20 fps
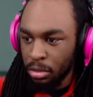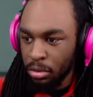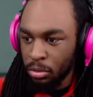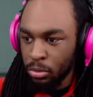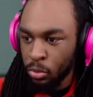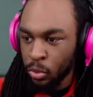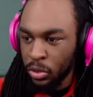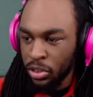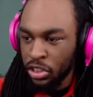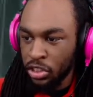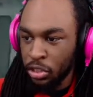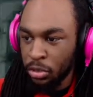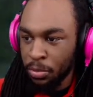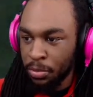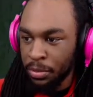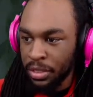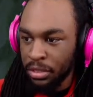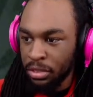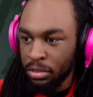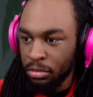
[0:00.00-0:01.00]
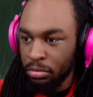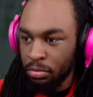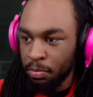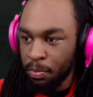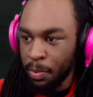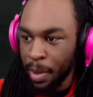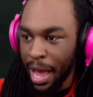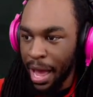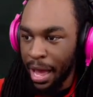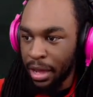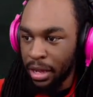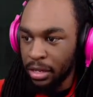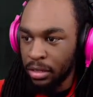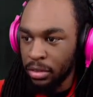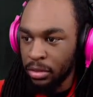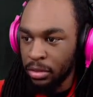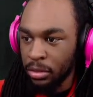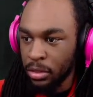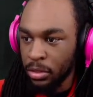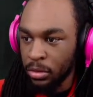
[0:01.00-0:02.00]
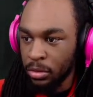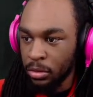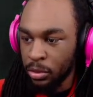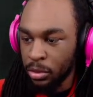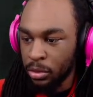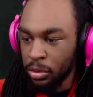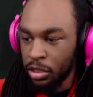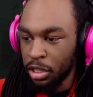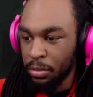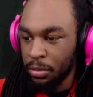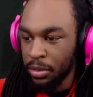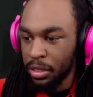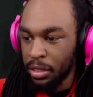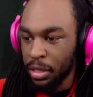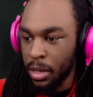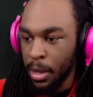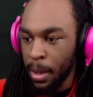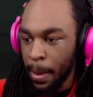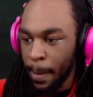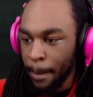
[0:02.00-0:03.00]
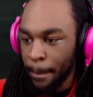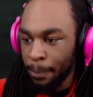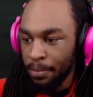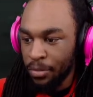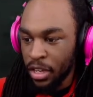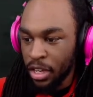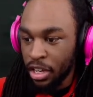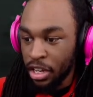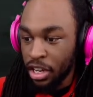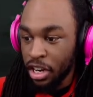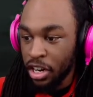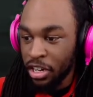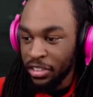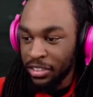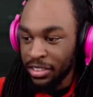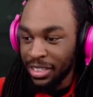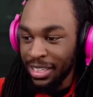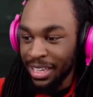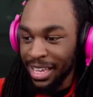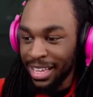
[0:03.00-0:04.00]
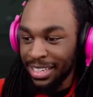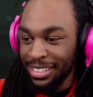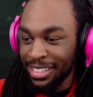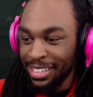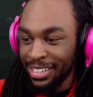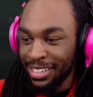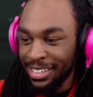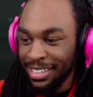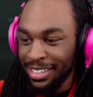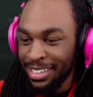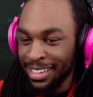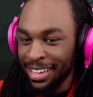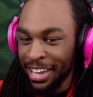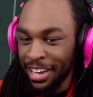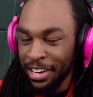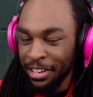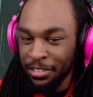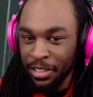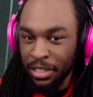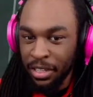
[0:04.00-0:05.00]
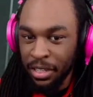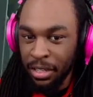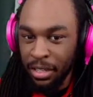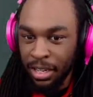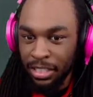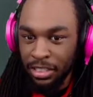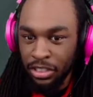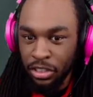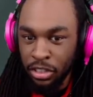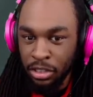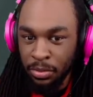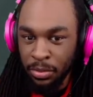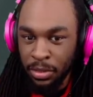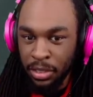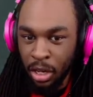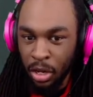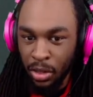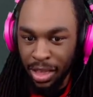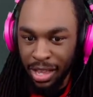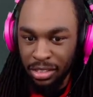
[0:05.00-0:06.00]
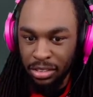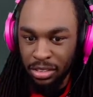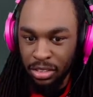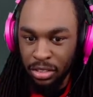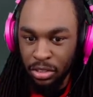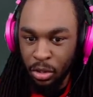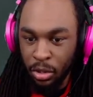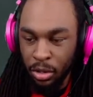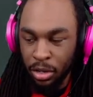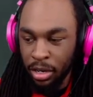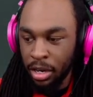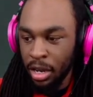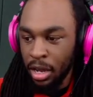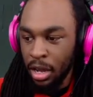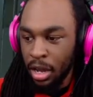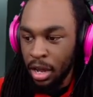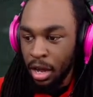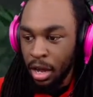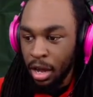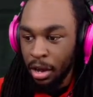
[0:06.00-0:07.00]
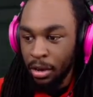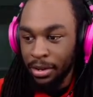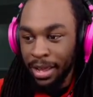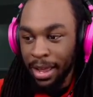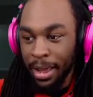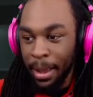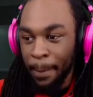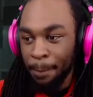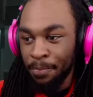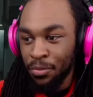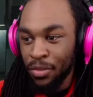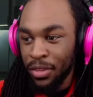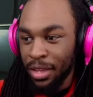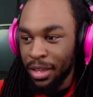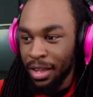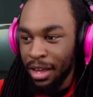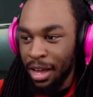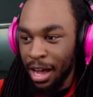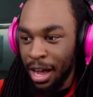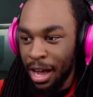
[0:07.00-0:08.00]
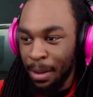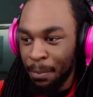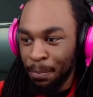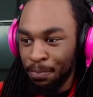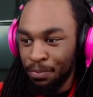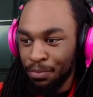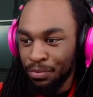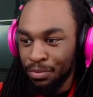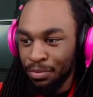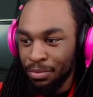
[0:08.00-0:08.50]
What do you mean back? What do you mean? Curry and Kiri, excuse me? Oh, that was the door. Okay. Um